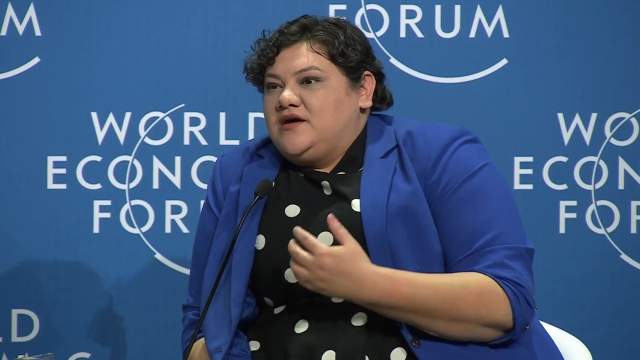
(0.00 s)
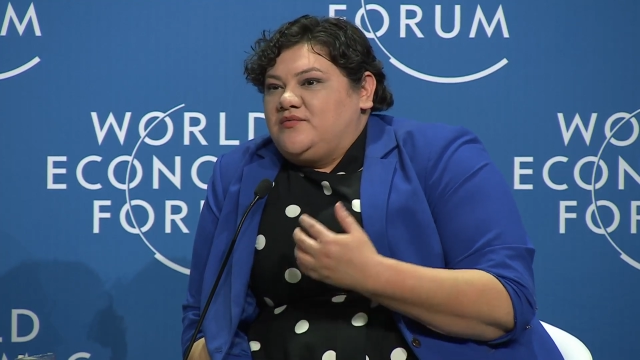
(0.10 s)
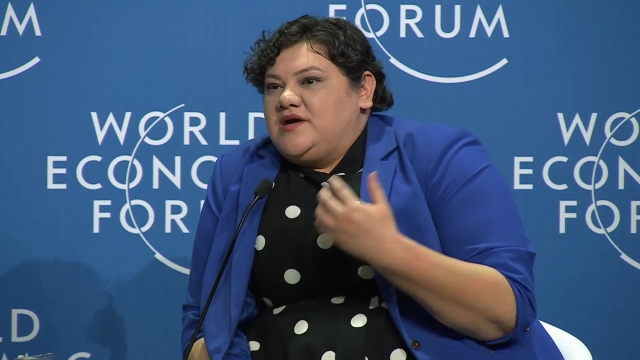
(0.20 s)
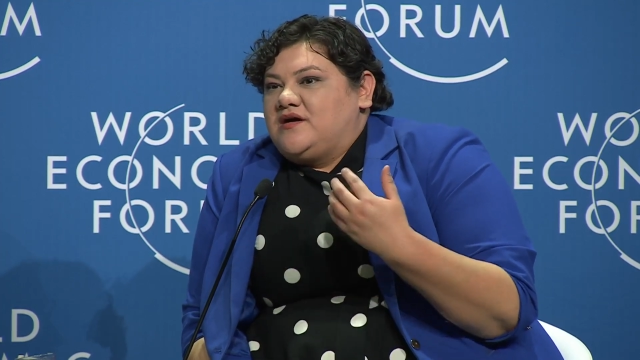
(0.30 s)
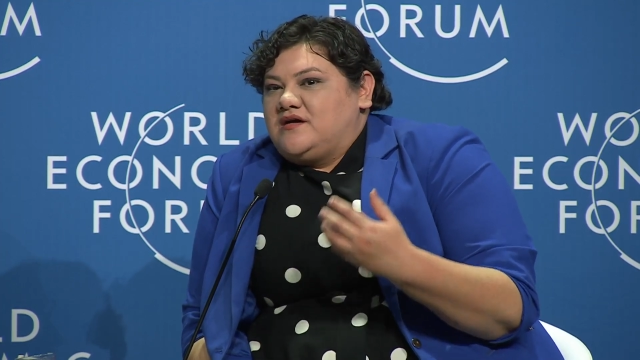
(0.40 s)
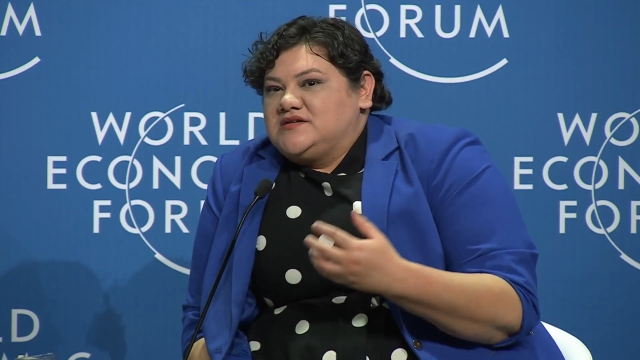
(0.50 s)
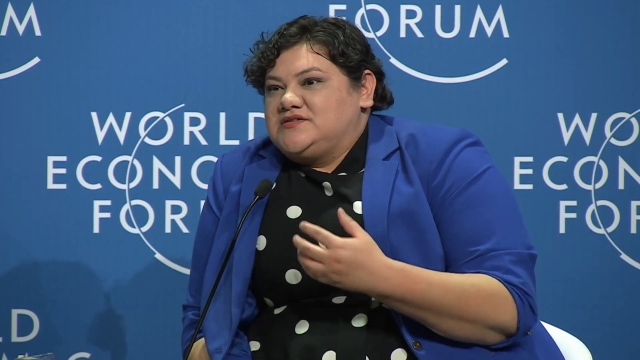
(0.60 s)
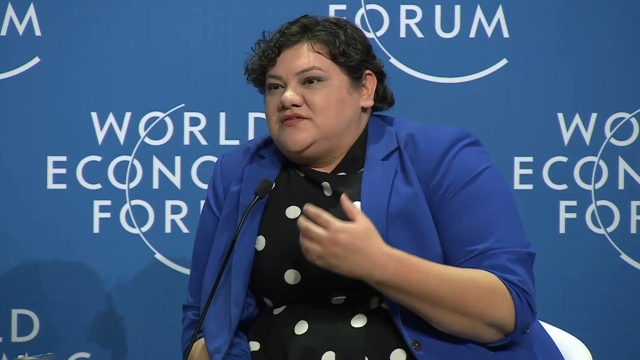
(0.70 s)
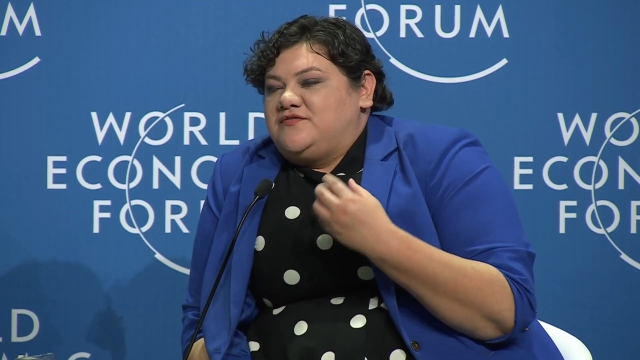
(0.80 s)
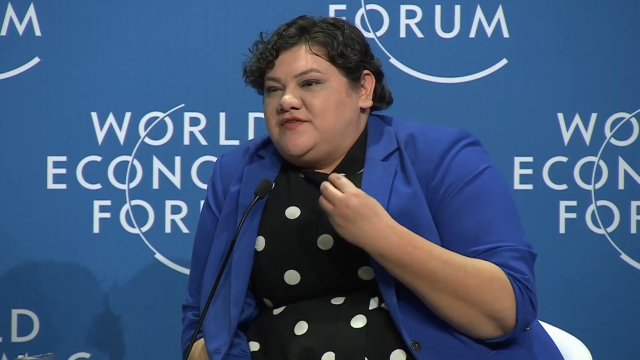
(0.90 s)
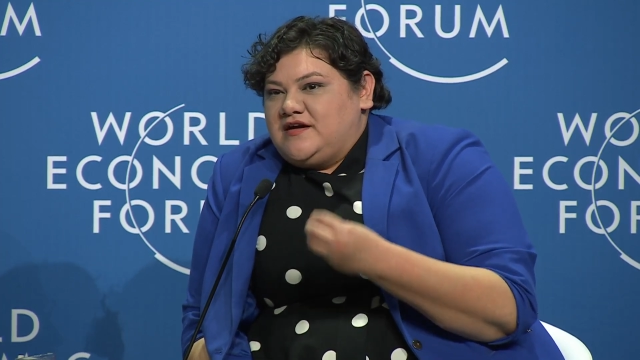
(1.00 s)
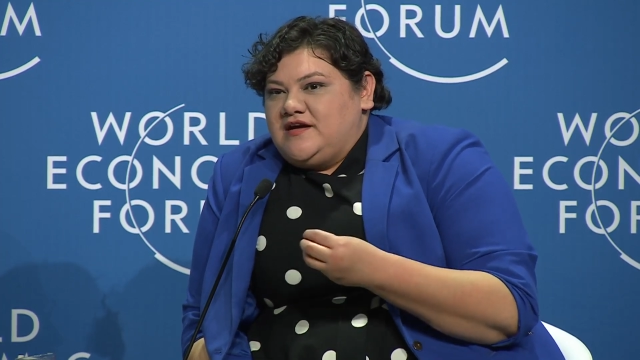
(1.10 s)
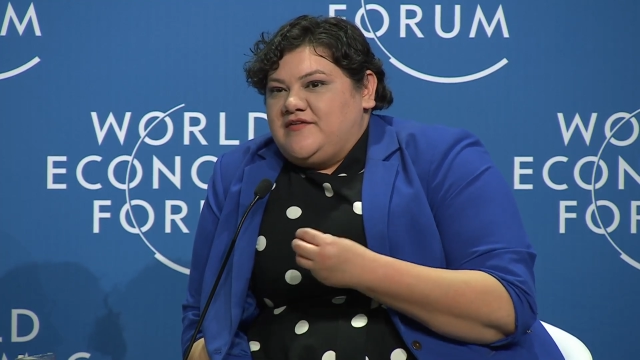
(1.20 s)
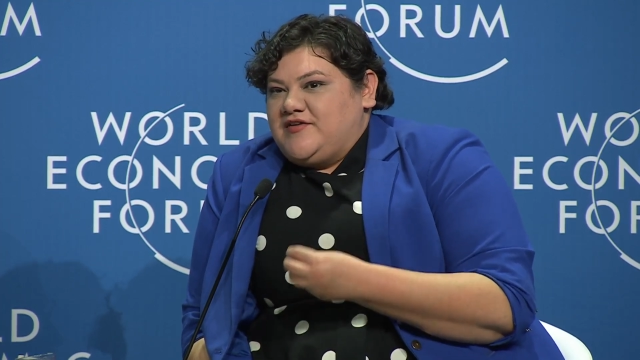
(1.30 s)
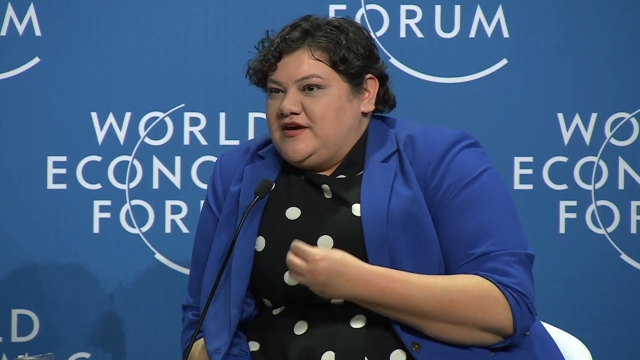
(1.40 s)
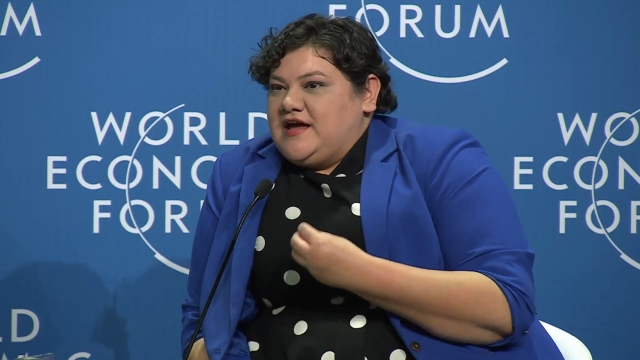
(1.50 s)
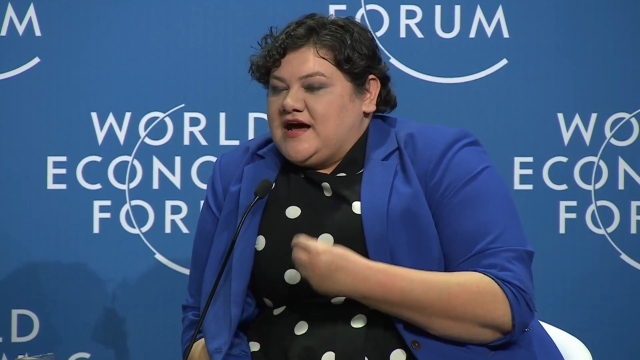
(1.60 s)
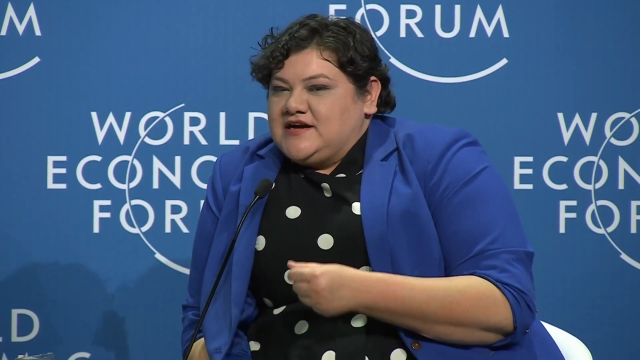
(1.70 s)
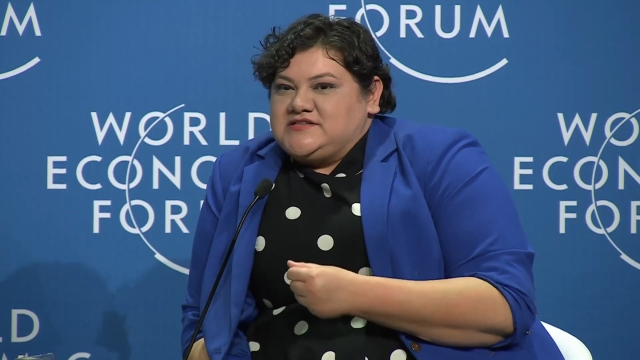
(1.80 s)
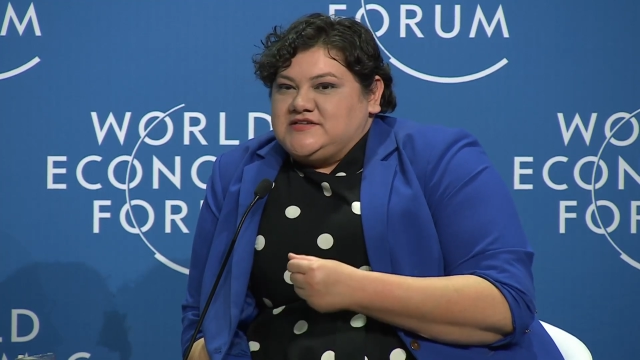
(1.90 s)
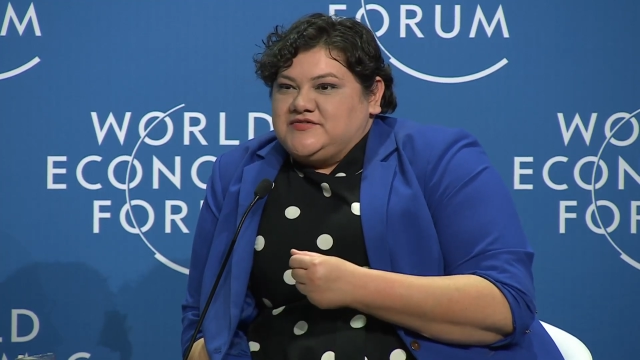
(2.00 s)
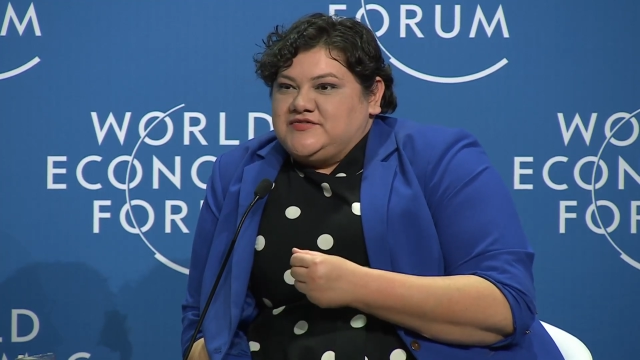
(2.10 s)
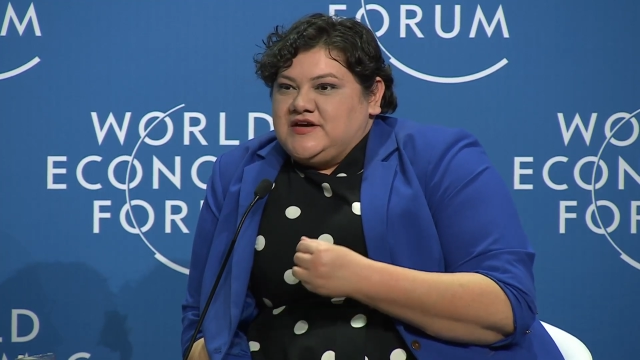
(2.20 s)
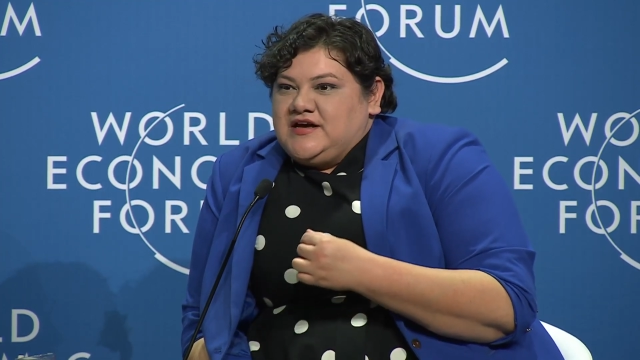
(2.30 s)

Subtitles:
we are also very, very active